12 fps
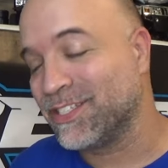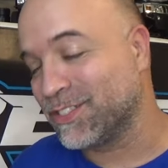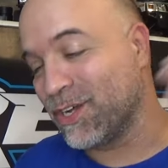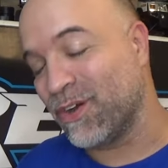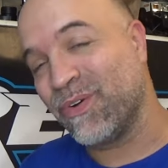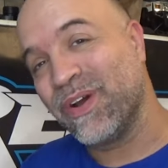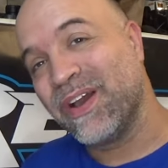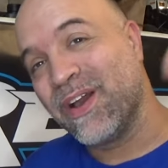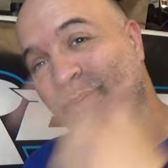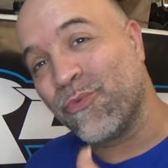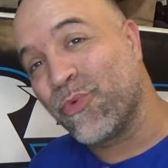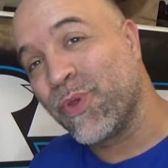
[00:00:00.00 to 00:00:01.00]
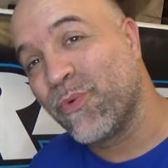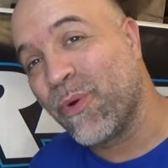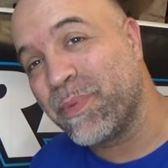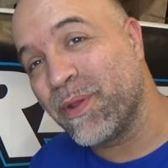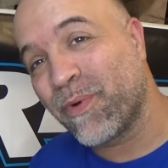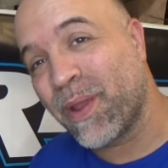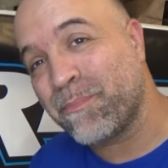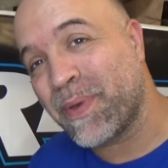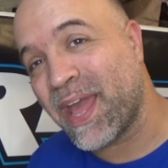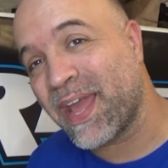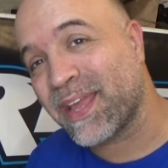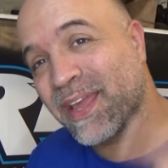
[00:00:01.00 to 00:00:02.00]
So we will be right
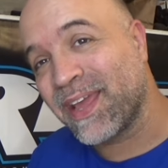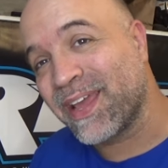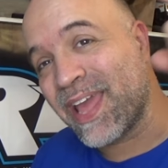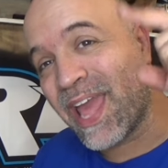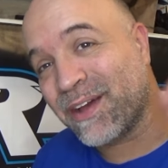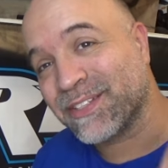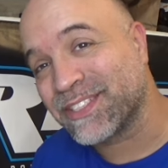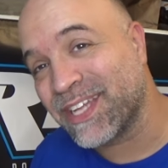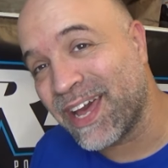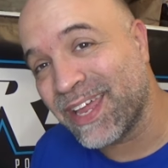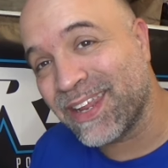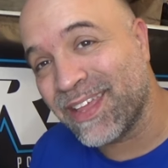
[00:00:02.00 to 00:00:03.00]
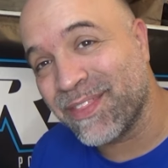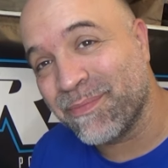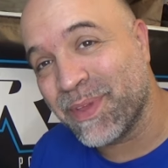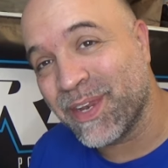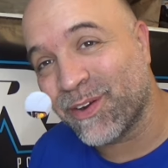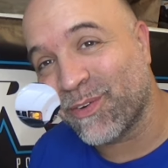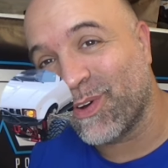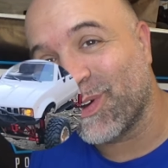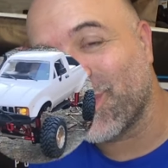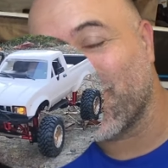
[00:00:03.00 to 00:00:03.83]
back outside in the mini crawl